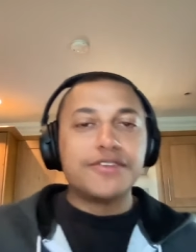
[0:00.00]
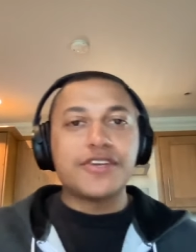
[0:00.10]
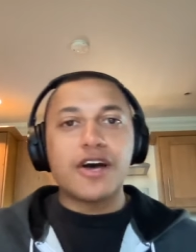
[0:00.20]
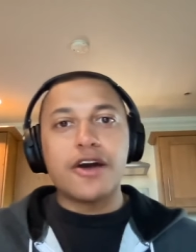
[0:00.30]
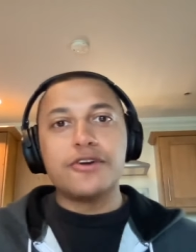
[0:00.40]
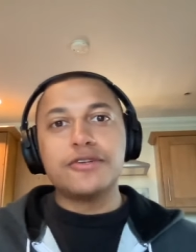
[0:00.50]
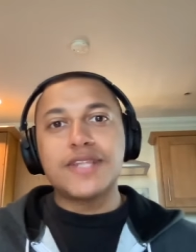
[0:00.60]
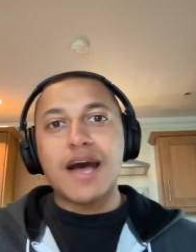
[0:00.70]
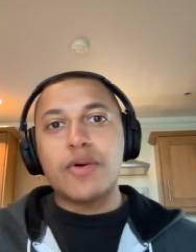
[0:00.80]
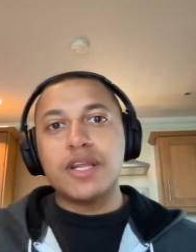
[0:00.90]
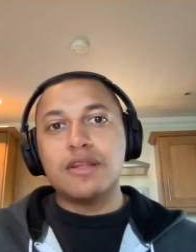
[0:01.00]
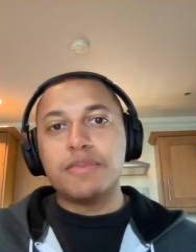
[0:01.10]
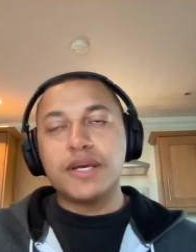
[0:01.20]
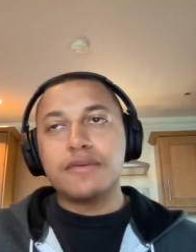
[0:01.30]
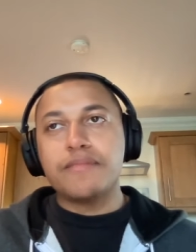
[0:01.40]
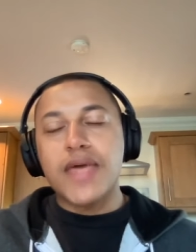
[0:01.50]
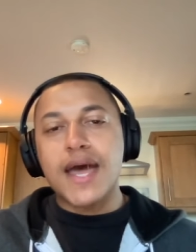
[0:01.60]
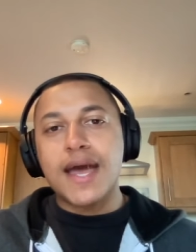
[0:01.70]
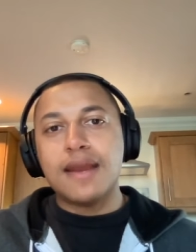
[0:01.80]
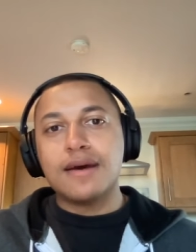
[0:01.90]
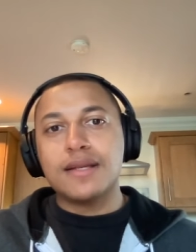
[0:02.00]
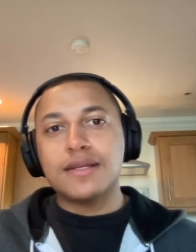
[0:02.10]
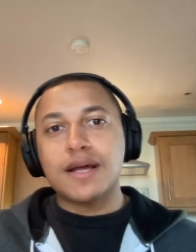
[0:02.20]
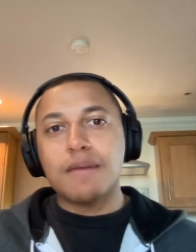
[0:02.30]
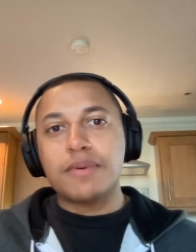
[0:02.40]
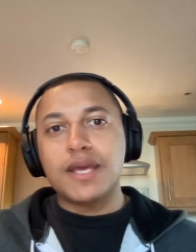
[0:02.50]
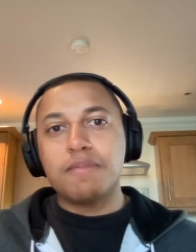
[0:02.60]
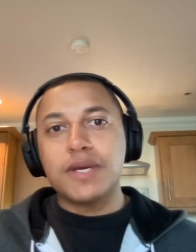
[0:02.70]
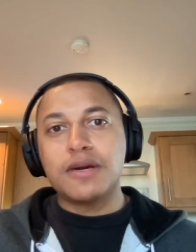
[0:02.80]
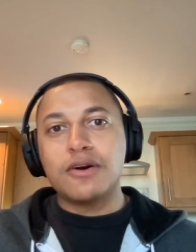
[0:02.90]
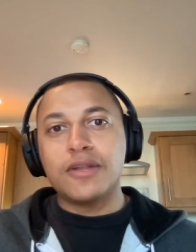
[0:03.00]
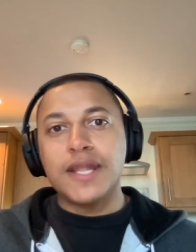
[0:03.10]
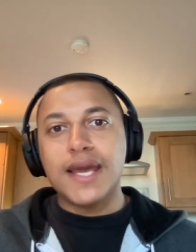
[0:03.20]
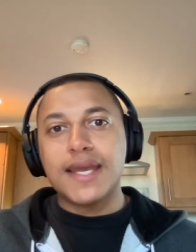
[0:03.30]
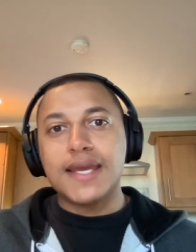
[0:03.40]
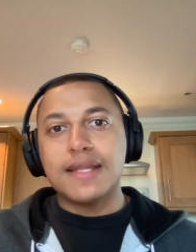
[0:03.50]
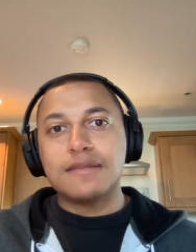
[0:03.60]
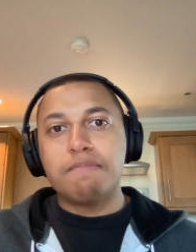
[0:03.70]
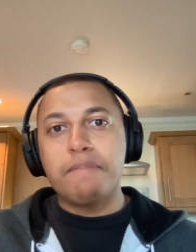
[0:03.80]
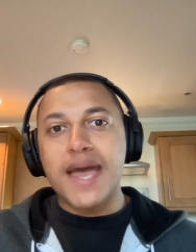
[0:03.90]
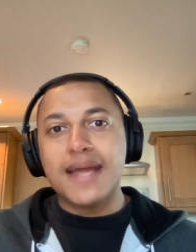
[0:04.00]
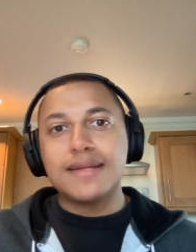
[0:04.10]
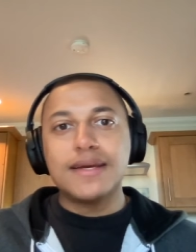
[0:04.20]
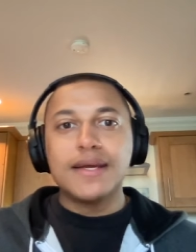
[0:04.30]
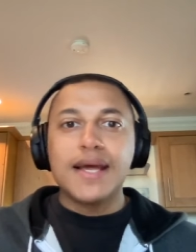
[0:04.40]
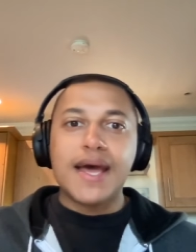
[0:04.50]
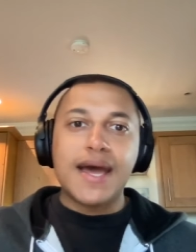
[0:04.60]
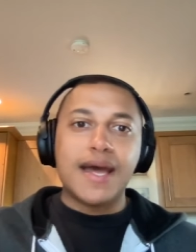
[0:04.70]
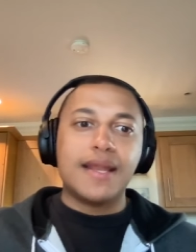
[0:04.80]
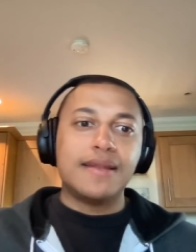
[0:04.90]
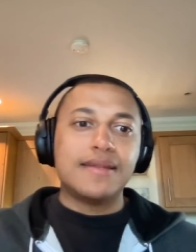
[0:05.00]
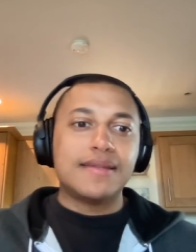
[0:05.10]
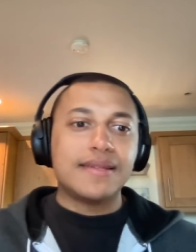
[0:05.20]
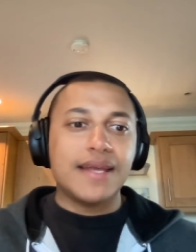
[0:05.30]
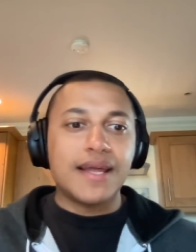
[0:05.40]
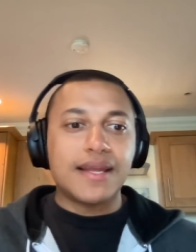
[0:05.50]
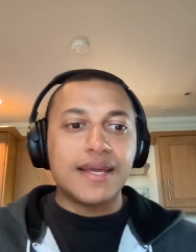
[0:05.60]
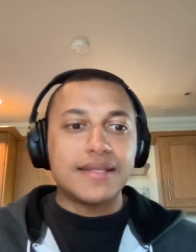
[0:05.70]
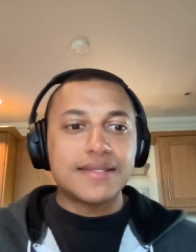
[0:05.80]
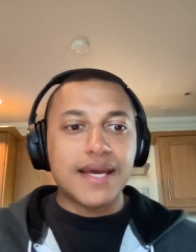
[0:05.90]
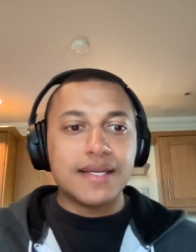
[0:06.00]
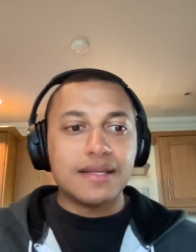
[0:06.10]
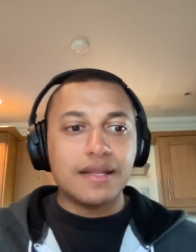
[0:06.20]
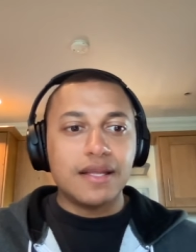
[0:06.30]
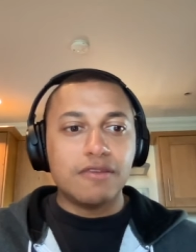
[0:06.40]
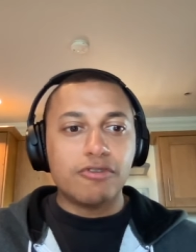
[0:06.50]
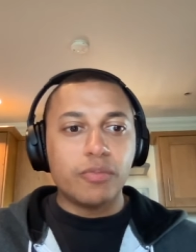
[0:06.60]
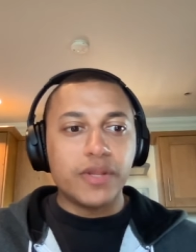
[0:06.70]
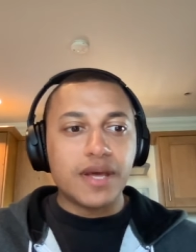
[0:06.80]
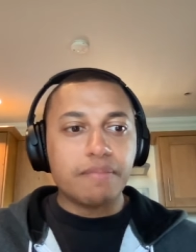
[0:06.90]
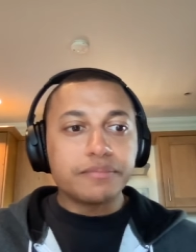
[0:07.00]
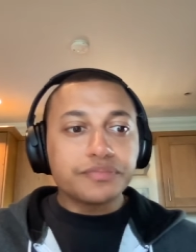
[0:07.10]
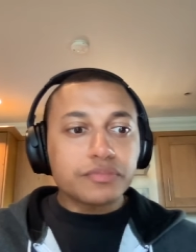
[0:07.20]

So that went in the bin and I ended up kipping on their kid's bed. And yeah, the kids stayed in, in the room with them.